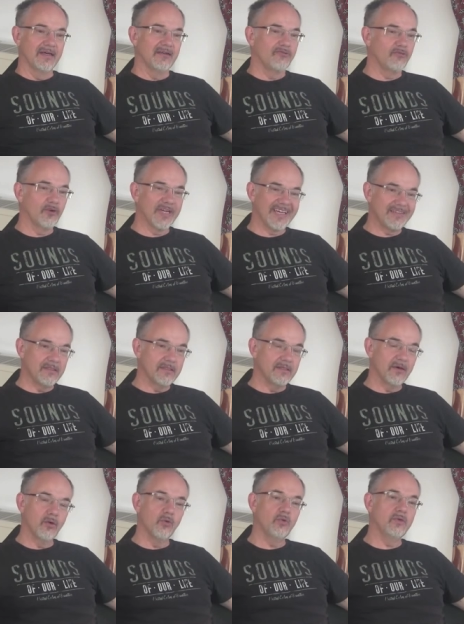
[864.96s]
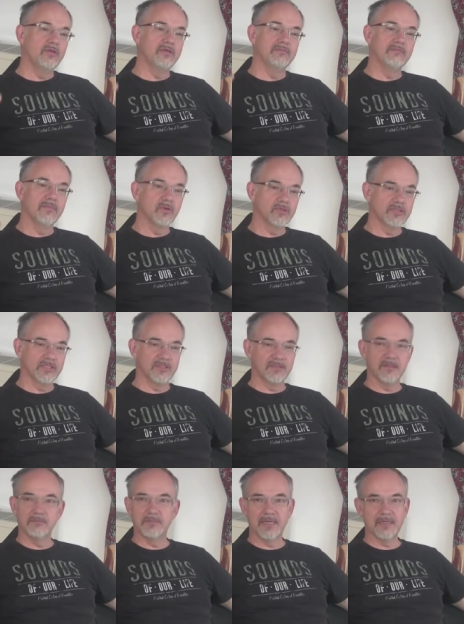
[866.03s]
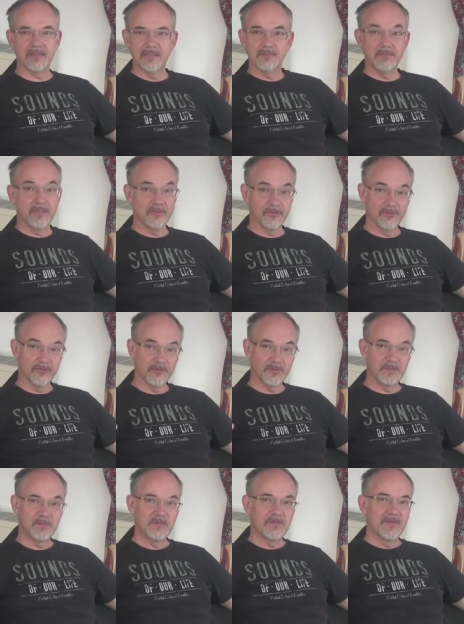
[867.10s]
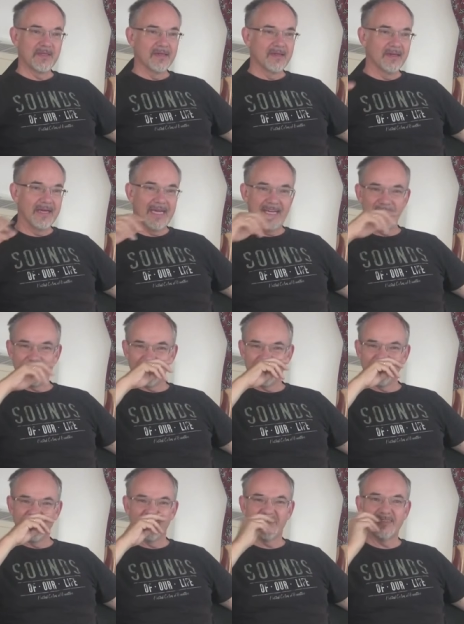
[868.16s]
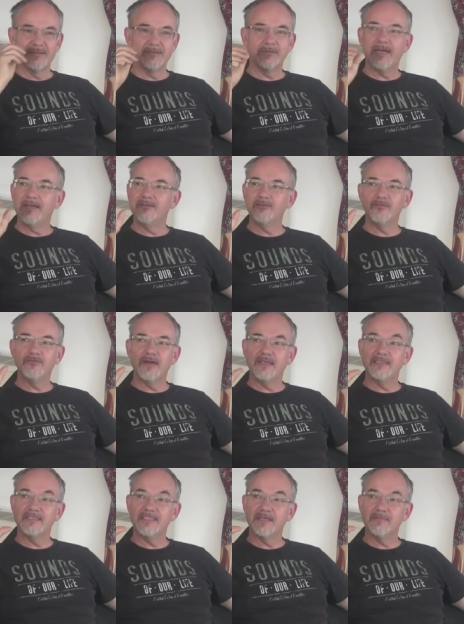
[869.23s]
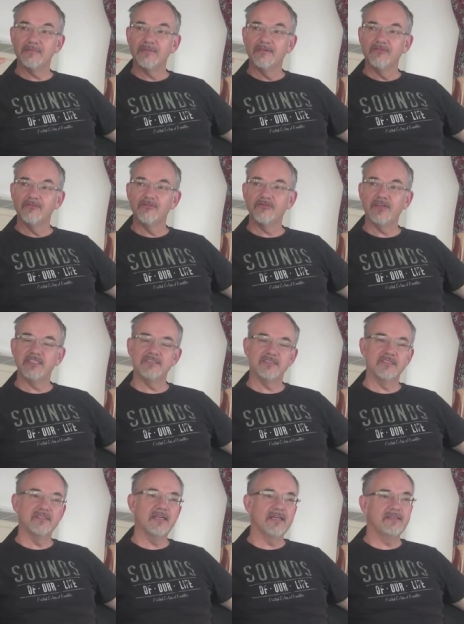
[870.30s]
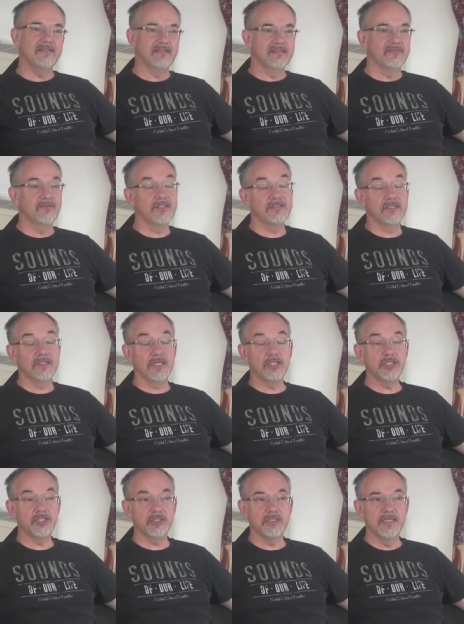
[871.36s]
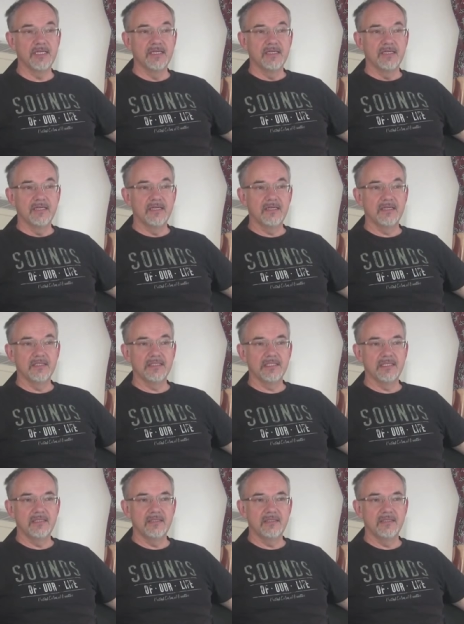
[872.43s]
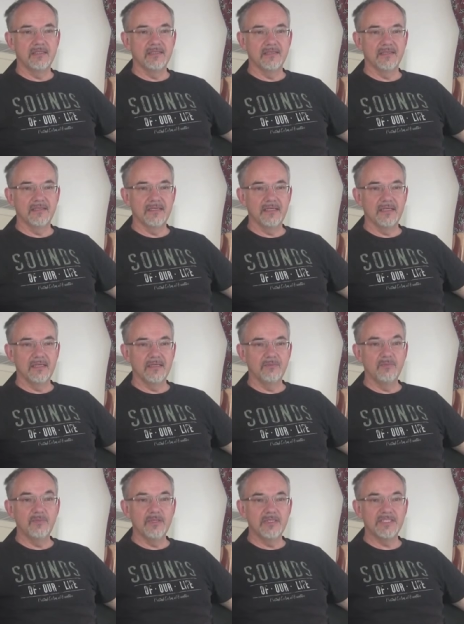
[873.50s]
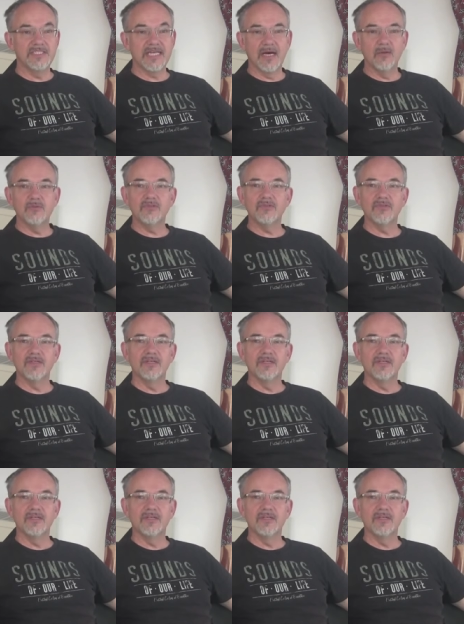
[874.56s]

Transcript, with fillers: forgetting all Mozart and Bach and Beethoven, and trying to find some fascinate, fascination in, a, in, uh, in, in sound